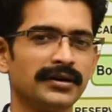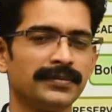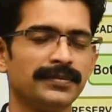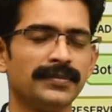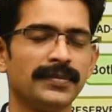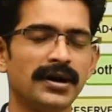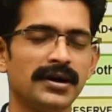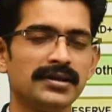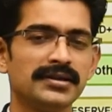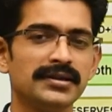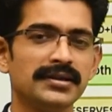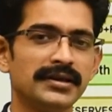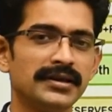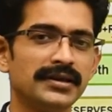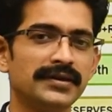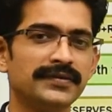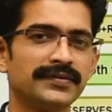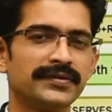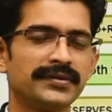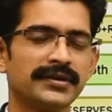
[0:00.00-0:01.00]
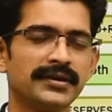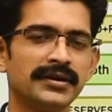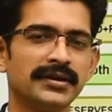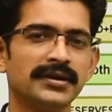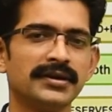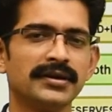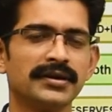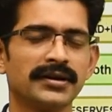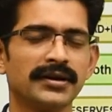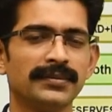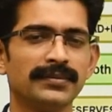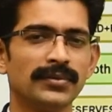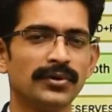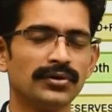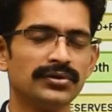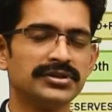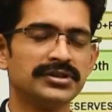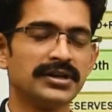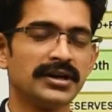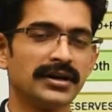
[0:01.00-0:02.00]
Maldives,
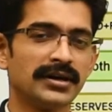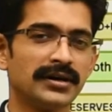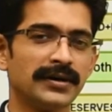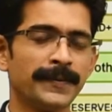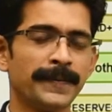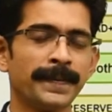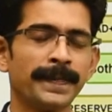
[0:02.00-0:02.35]
Cambodia,